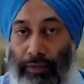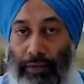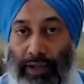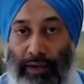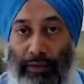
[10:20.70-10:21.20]

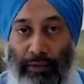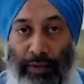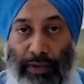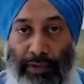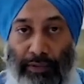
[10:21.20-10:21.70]
10
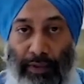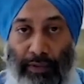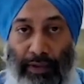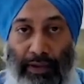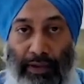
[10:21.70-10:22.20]
rupees per
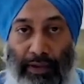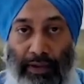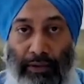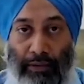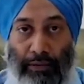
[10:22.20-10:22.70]
minute,
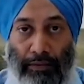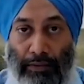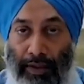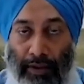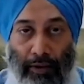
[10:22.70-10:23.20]
and you
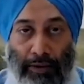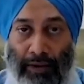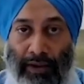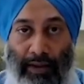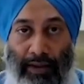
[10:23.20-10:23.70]

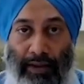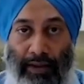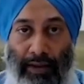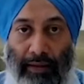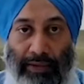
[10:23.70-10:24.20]
also get an
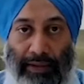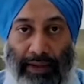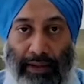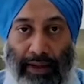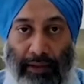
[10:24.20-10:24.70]
alarm
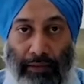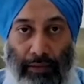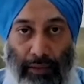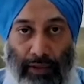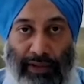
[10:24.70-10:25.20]
saying that
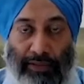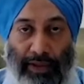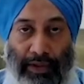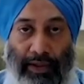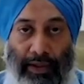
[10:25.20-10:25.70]
you already
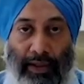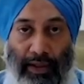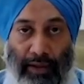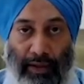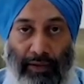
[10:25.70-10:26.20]
spent
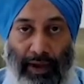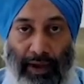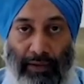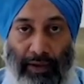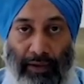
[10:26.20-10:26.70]

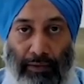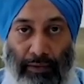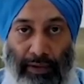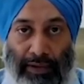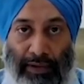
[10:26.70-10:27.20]
500
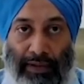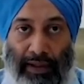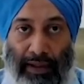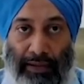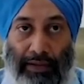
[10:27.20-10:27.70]
rupees in the
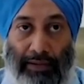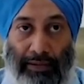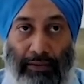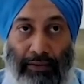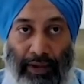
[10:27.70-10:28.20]

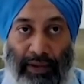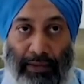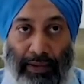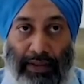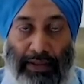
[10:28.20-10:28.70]
last
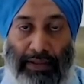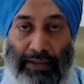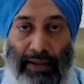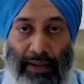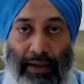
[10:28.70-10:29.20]
20
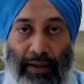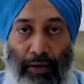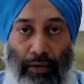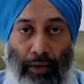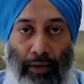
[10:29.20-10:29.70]
minutes.
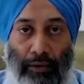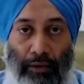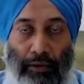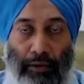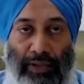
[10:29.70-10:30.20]
Or you
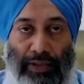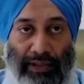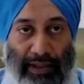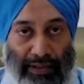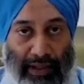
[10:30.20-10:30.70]
could be
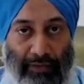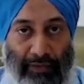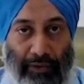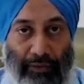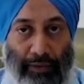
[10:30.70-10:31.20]
snake
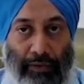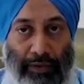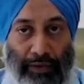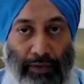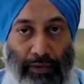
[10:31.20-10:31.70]
driving, for
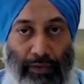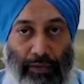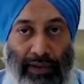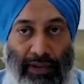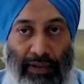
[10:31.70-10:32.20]
which you
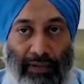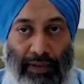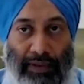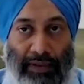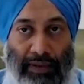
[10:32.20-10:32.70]
could be
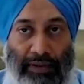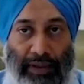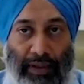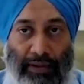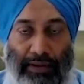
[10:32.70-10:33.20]
levied a
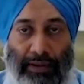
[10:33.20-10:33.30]
charge.